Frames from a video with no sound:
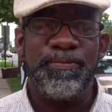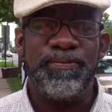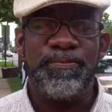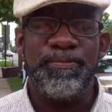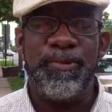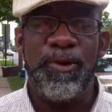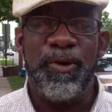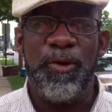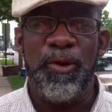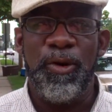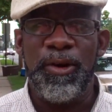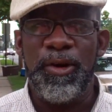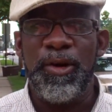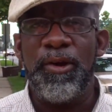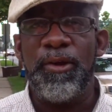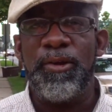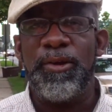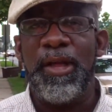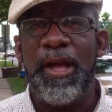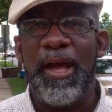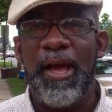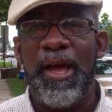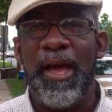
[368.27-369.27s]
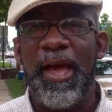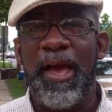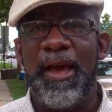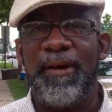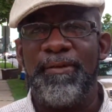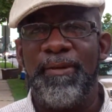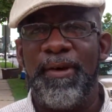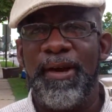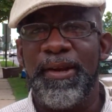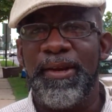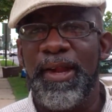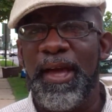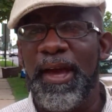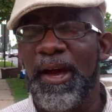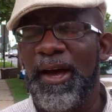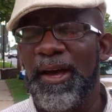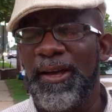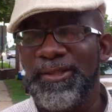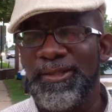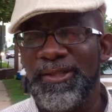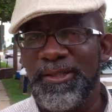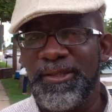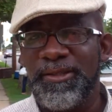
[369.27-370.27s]
The audio that I have right now,
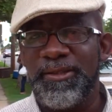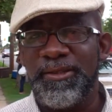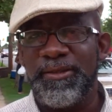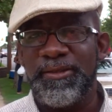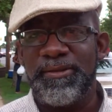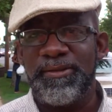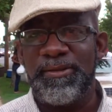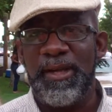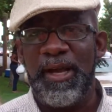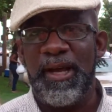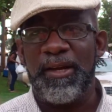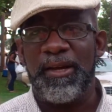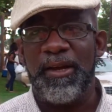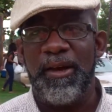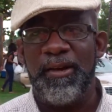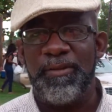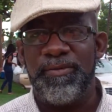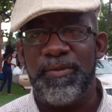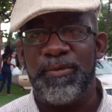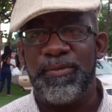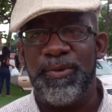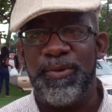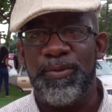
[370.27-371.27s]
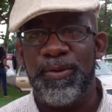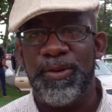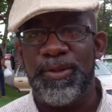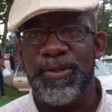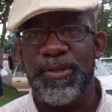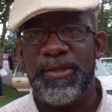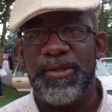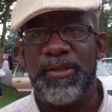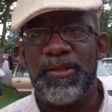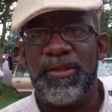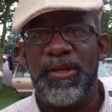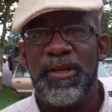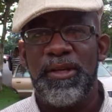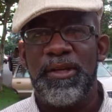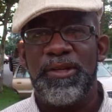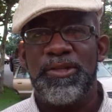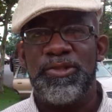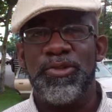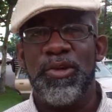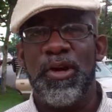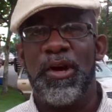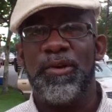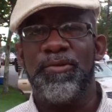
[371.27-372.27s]
I'm just not comfortable with it,
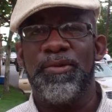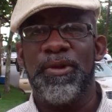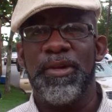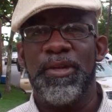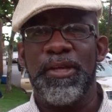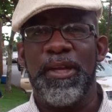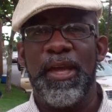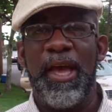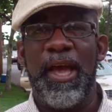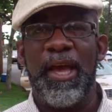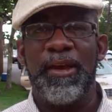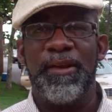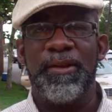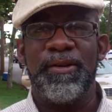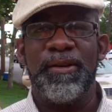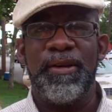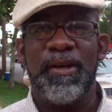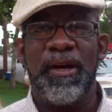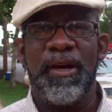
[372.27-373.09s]
so I really hadn't